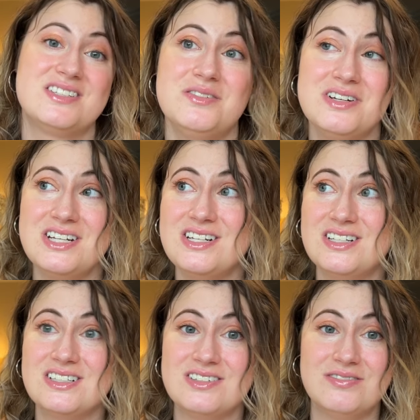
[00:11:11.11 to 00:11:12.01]
So we
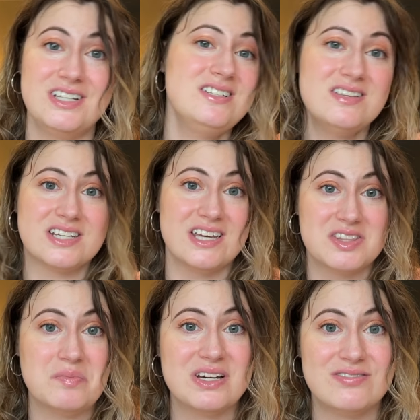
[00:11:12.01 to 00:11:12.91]
didn't, it doesn't get
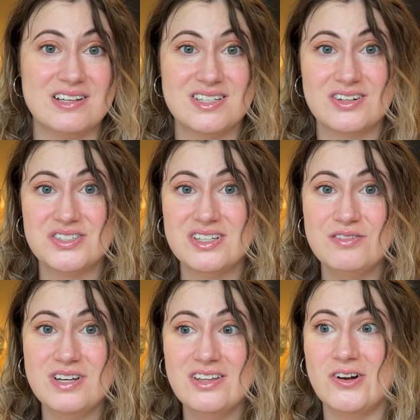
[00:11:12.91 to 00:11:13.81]
the big fat solder seal
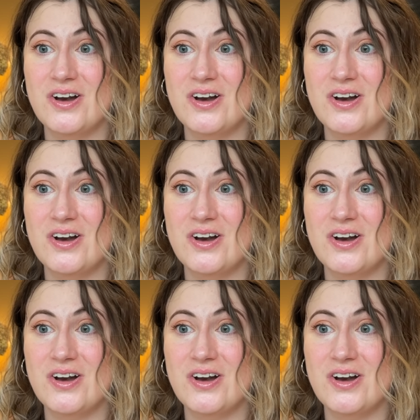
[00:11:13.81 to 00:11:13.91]
of failure